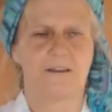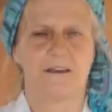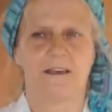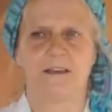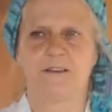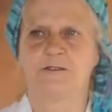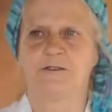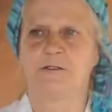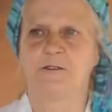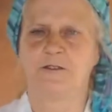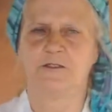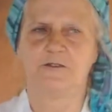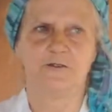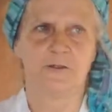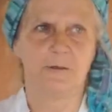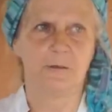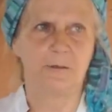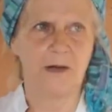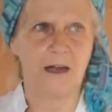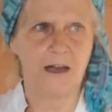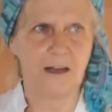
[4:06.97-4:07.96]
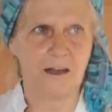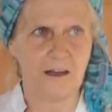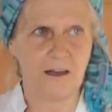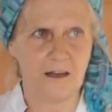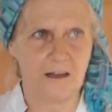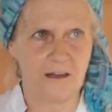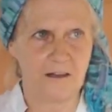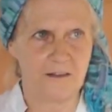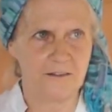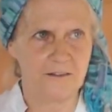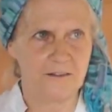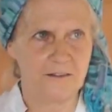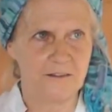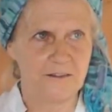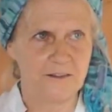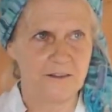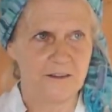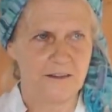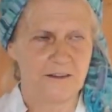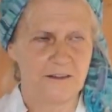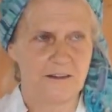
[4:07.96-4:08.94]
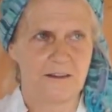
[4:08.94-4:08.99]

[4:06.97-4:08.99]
It's good for burns.